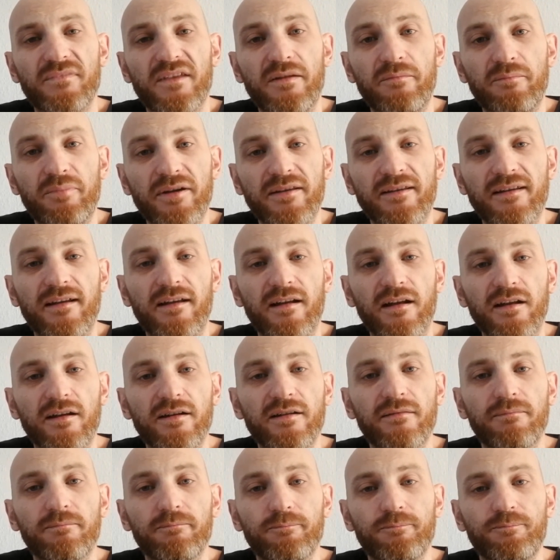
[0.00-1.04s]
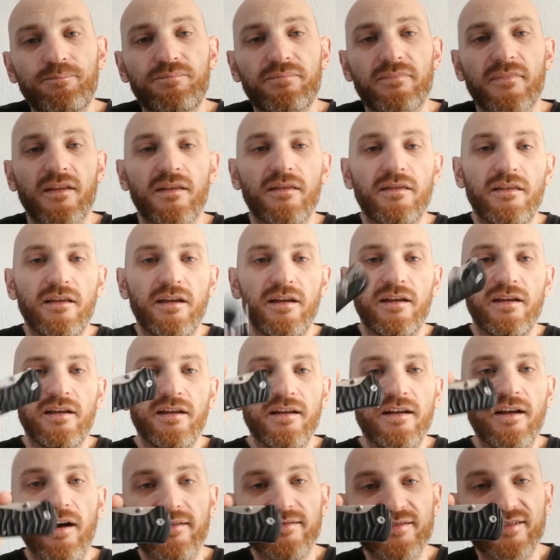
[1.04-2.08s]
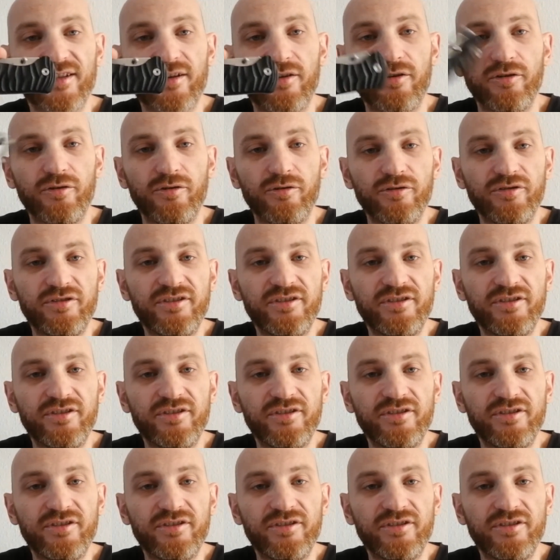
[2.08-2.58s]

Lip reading: In particular, the Ganzo